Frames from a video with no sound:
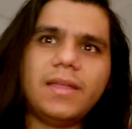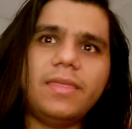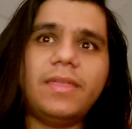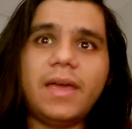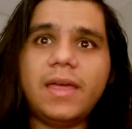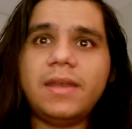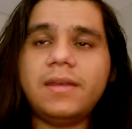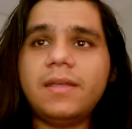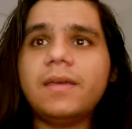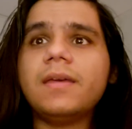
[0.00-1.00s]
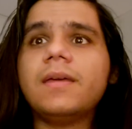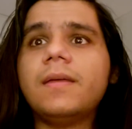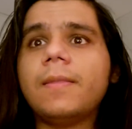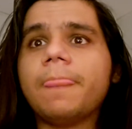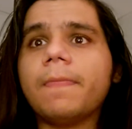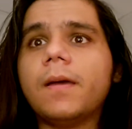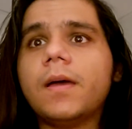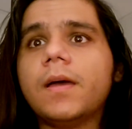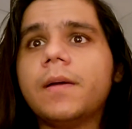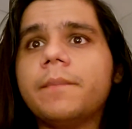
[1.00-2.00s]
Then
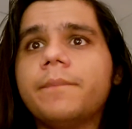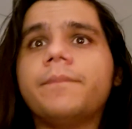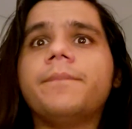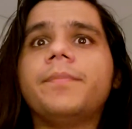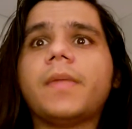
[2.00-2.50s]
um,